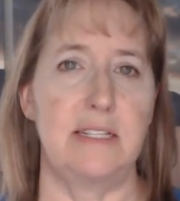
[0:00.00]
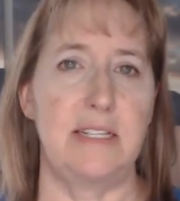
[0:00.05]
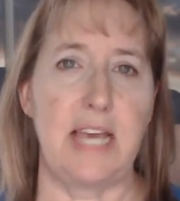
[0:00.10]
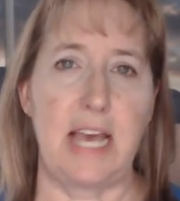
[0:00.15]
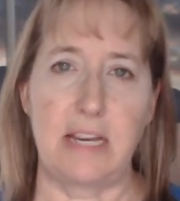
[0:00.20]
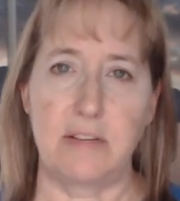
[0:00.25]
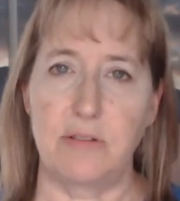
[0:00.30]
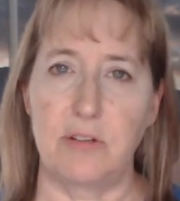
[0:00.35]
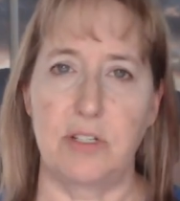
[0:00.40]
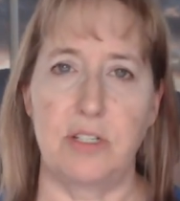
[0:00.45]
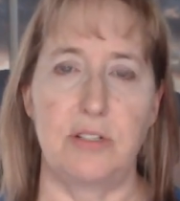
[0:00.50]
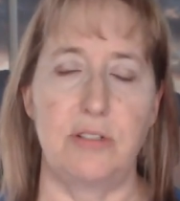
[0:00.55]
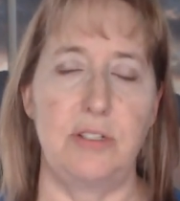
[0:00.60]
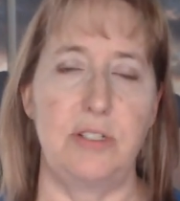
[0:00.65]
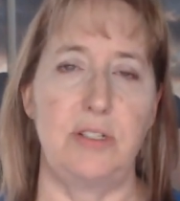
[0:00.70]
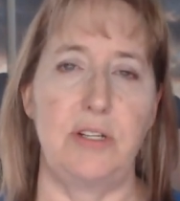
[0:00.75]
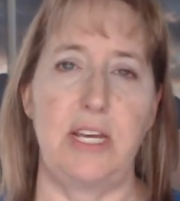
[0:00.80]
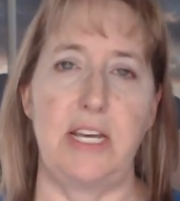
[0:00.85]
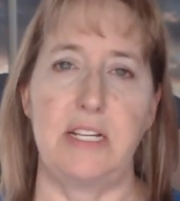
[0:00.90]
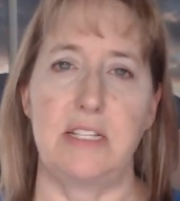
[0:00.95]
tax return
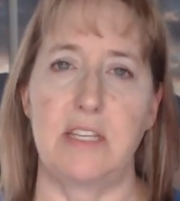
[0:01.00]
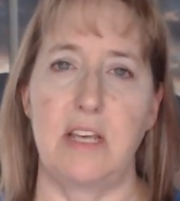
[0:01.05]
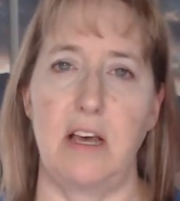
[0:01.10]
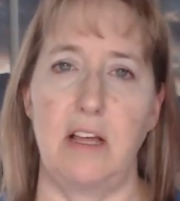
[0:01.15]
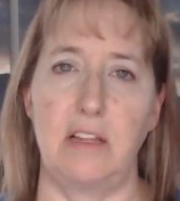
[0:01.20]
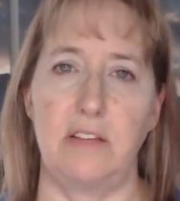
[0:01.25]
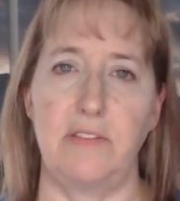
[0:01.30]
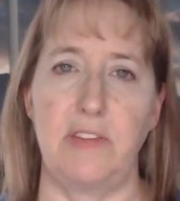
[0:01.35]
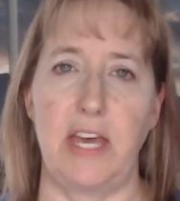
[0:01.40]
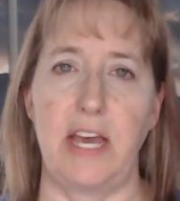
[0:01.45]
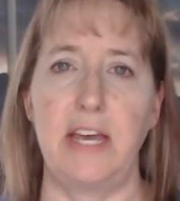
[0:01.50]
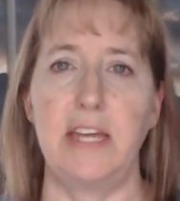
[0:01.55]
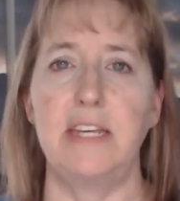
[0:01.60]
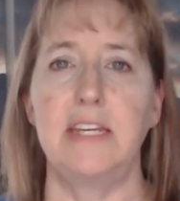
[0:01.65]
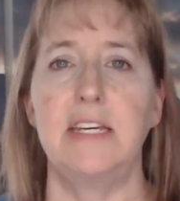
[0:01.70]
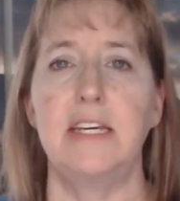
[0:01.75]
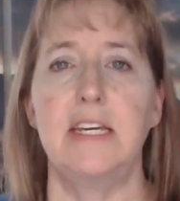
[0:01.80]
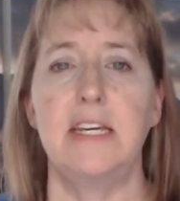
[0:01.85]
due dates, all of that.